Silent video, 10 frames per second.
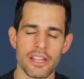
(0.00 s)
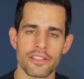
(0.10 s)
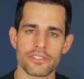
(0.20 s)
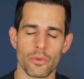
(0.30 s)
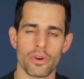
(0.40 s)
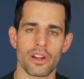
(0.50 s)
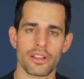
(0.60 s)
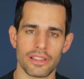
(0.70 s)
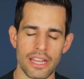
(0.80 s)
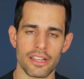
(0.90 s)
So
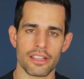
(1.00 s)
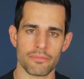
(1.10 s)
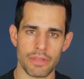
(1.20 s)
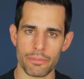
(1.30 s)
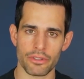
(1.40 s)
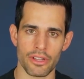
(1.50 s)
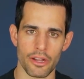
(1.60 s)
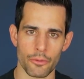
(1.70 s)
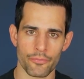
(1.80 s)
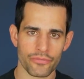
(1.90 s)
we're letting people
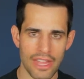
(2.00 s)
know